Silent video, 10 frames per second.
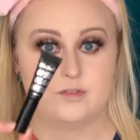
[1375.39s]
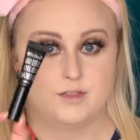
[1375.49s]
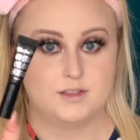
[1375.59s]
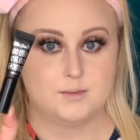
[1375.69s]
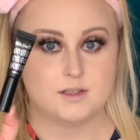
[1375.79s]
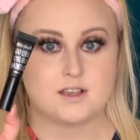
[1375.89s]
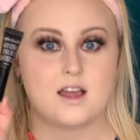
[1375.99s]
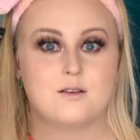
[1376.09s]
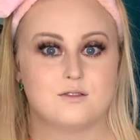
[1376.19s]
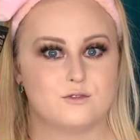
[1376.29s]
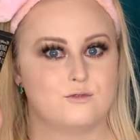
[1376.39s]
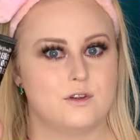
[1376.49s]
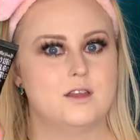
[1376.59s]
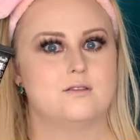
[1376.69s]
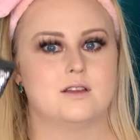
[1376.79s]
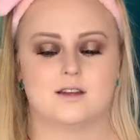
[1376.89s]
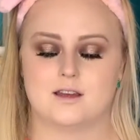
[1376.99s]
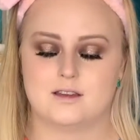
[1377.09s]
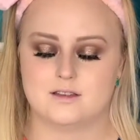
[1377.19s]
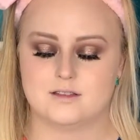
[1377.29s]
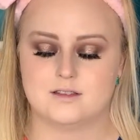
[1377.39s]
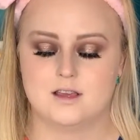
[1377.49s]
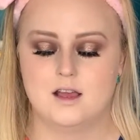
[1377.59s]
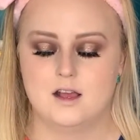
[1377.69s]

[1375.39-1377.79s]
This mascara is really nice.